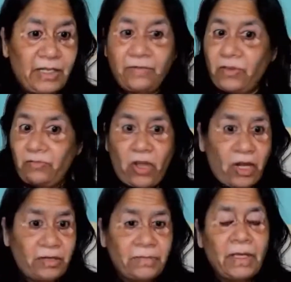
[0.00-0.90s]
If you've
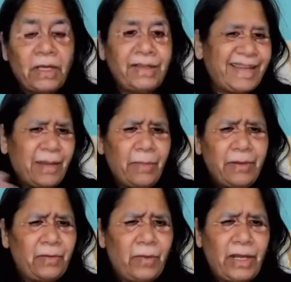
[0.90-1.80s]
not, think about
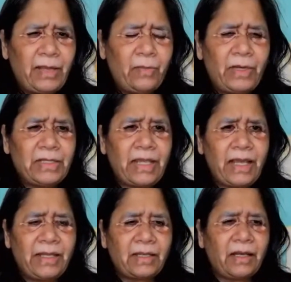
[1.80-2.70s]
it. What is AI
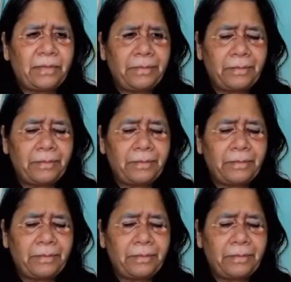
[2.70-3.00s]
in the car?